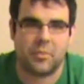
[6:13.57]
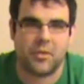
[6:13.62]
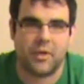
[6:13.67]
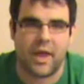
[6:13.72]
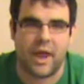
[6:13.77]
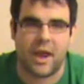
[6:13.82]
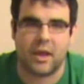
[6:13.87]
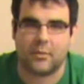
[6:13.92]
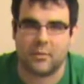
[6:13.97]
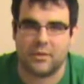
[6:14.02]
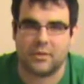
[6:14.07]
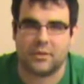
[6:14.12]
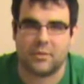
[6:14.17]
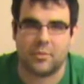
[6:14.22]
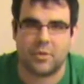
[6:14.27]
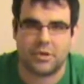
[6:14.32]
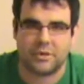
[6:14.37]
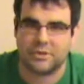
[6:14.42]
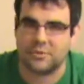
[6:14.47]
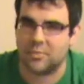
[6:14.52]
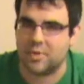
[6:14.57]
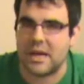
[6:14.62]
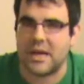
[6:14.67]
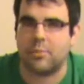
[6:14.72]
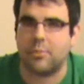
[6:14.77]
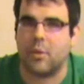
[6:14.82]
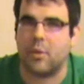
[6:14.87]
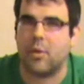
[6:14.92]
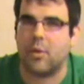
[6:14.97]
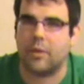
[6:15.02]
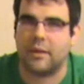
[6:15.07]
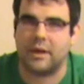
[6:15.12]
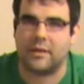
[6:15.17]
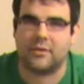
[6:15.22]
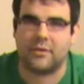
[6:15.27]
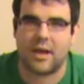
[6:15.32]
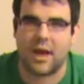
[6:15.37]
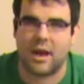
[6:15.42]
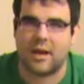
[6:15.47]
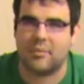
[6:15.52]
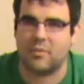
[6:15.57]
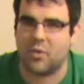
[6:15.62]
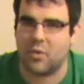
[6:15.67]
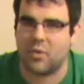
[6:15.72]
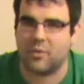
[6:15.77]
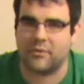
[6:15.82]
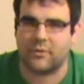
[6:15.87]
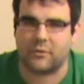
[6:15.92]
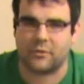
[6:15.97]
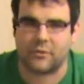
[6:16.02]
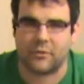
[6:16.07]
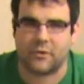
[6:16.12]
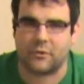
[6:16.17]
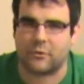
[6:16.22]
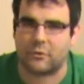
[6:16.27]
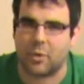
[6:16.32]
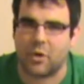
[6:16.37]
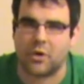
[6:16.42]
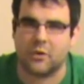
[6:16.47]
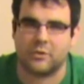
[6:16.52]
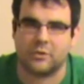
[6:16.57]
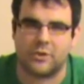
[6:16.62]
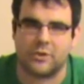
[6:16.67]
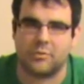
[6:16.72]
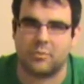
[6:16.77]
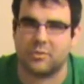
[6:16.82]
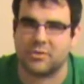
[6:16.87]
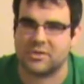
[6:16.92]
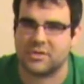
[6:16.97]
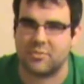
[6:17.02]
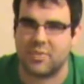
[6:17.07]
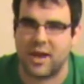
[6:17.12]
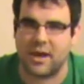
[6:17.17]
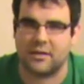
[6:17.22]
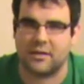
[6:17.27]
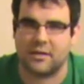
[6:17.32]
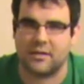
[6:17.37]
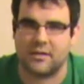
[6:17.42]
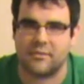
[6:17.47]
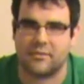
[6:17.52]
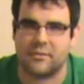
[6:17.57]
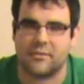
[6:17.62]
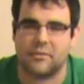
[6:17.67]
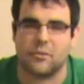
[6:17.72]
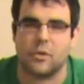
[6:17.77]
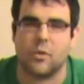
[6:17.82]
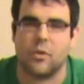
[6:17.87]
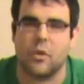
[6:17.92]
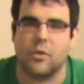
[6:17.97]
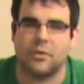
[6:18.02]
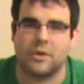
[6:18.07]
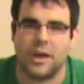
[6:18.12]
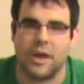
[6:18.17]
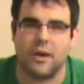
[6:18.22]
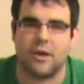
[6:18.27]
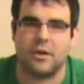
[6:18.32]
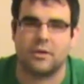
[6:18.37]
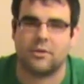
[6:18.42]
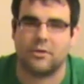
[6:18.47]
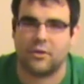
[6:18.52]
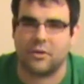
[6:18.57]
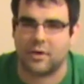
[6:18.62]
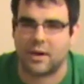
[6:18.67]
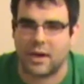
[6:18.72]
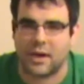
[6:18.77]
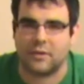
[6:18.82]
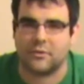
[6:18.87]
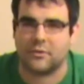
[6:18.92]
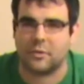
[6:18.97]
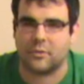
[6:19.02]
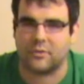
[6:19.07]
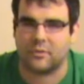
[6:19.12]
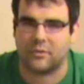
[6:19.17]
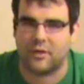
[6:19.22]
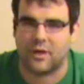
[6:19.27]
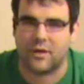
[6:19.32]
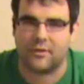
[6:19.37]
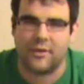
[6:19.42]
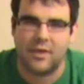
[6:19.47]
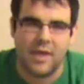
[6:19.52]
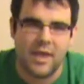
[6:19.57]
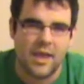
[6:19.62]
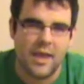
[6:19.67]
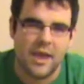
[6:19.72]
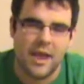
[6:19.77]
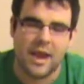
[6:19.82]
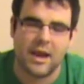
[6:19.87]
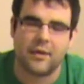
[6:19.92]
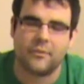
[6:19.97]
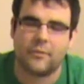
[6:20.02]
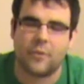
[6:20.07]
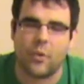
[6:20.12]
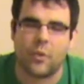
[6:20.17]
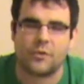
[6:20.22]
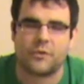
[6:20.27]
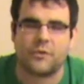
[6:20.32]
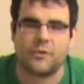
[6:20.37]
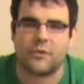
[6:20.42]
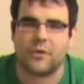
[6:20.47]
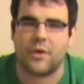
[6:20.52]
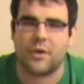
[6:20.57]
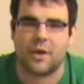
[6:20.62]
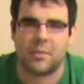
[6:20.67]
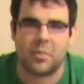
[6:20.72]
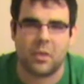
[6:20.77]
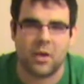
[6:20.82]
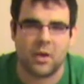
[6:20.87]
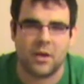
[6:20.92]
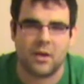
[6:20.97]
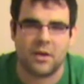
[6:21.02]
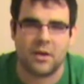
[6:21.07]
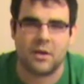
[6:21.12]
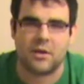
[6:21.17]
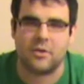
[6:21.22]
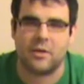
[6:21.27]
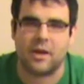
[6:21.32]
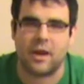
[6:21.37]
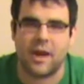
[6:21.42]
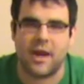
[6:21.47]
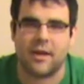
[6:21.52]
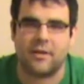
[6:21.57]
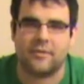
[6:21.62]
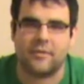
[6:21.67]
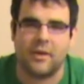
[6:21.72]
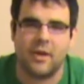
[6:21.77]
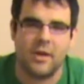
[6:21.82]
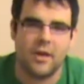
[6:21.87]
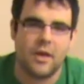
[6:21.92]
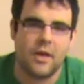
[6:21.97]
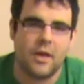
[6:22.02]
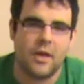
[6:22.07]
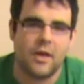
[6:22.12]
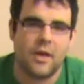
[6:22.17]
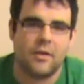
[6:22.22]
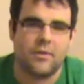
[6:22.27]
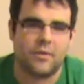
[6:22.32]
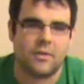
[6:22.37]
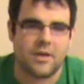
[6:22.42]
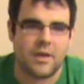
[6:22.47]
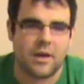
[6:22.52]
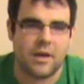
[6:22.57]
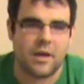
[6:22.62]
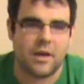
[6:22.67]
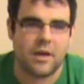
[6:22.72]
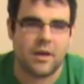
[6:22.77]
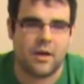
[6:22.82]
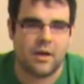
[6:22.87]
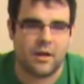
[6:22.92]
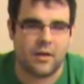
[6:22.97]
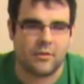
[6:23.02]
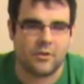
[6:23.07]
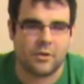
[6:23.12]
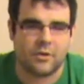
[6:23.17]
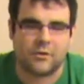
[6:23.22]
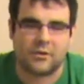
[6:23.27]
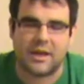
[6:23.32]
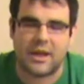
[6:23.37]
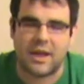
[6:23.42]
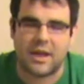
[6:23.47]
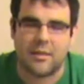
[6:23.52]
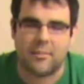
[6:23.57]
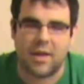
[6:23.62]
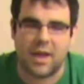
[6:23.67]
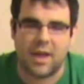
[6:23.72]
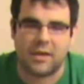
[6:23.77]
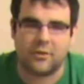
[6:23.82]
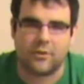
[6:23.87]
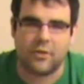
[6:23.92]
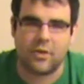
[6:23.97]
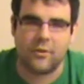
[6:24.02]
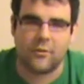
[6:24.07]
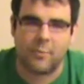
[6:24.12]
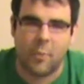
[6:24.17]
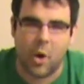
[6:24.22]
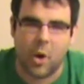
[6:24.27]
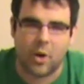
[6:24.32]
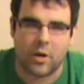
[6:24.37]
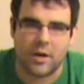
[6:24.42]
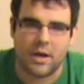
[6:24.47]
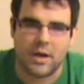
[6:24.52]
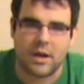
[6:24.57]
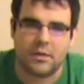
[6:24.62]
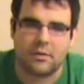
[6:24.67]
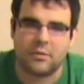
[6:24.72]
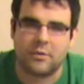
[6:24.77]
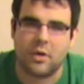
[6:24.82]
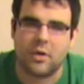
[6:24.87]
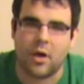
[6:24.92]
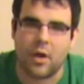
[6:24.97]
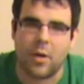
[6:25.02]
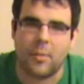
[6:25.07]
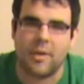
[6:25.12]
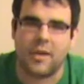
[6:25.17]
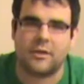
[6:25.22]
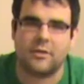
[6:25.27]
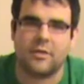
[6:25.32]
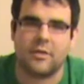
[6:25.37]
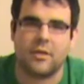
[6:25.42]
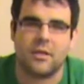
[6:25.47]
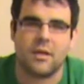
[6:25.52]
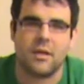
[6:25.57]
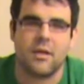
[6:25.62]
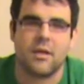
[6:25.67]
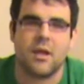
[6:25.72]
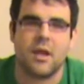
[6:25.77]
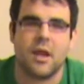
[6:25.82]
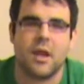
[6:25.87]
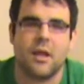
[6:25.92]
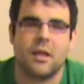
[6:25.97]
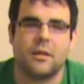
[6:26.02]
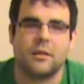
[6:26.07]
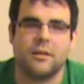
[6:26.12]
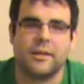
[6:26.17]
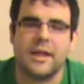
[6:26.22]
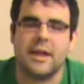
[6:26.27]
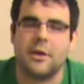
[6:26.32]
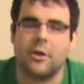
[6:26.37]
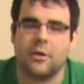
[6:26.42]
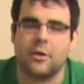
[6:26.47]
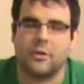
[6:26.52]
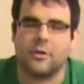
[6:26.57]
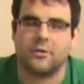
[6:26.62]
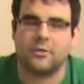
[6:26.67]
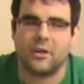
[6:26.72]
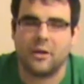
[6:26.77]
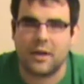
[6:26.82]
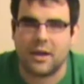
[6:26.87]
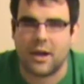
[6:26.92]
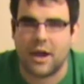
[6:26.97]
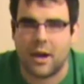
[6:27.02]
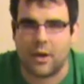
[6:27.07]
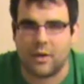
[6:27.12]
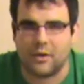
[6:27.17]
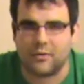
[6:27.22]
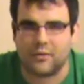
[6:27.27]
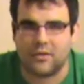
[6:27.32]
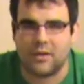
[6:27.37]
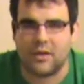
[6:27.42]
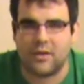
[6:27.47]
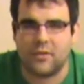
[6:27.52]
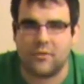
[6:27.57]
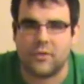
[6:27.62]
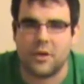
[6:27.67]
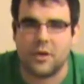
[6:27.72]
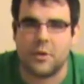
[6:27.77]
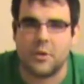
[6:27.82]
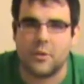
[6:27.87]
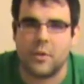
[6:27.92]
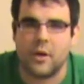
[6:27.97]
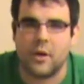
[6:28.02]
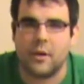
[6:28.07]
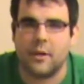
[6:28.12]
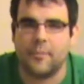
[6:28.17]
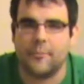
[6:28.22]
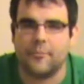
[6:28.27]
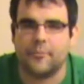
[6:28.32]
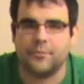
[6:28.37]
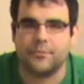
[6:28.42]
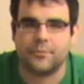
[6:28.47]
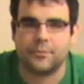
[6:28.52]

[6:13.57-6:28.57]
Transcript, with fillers: playing with a bunch of people, and it's kind of more of a first-person perspective of your own character and his own stuff. And of course, if you're in a party, you can have the uh, your teammates or your party come into the leader's garrison if you um,